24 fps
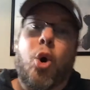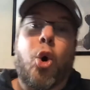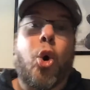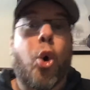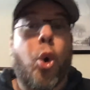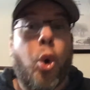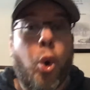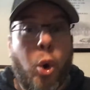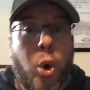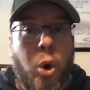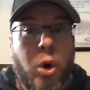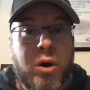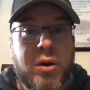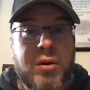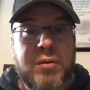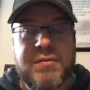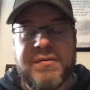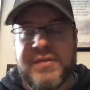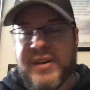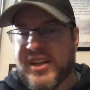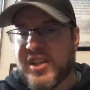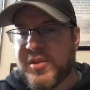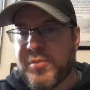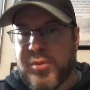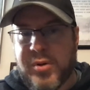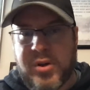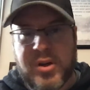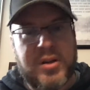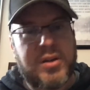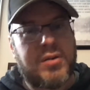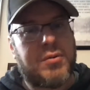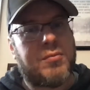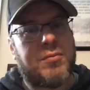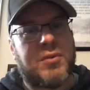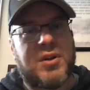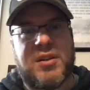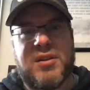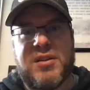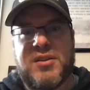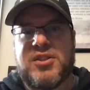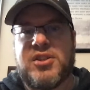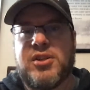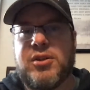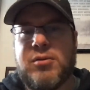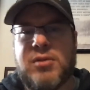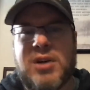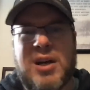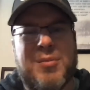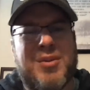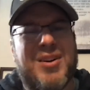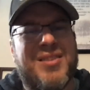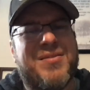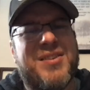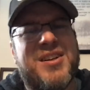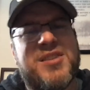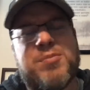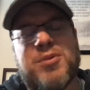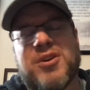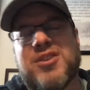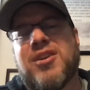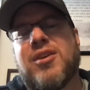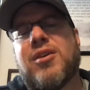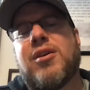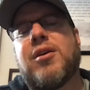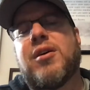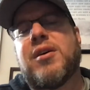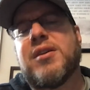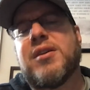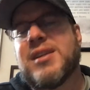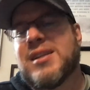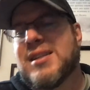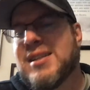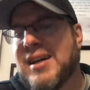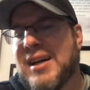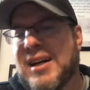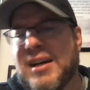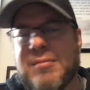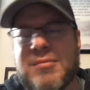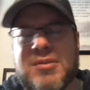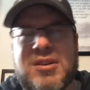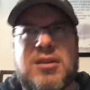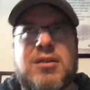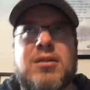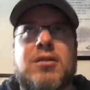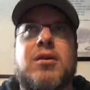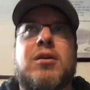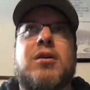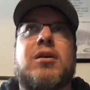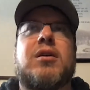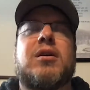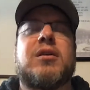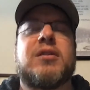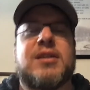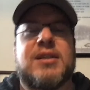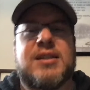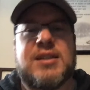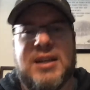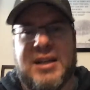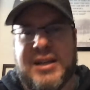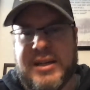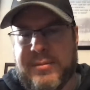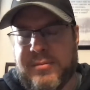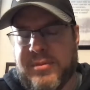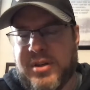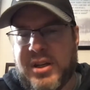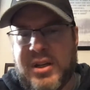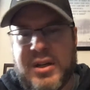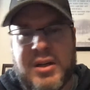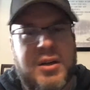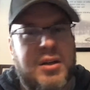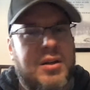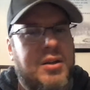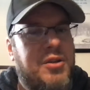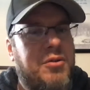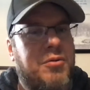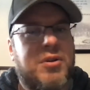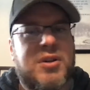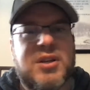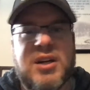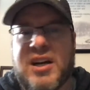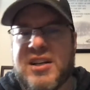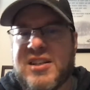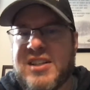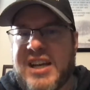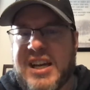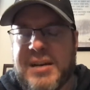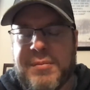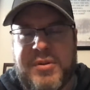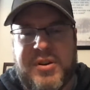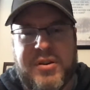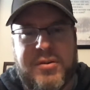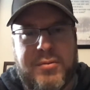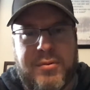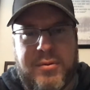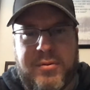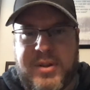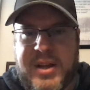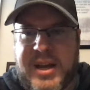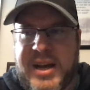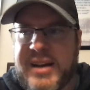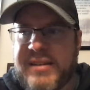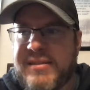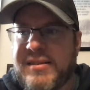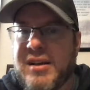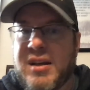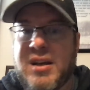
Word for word: or Facebook, one of the two. I'm on Facebook all the time, all the time. You can contact me through that.